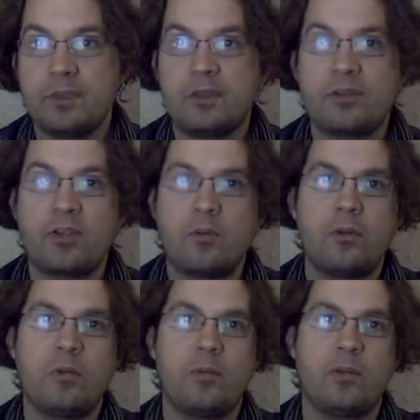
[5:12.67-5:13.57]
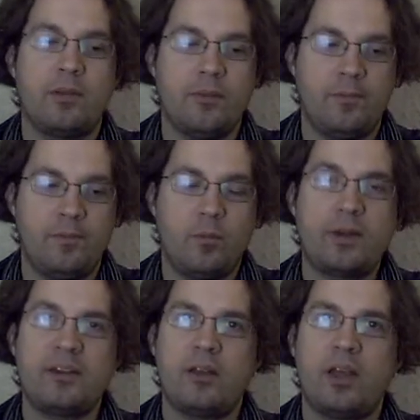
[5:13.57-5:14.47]
So,
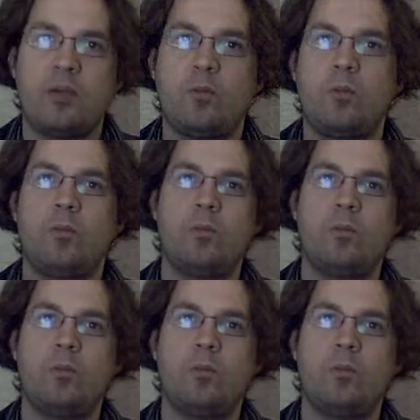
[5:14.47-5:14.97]
what uh,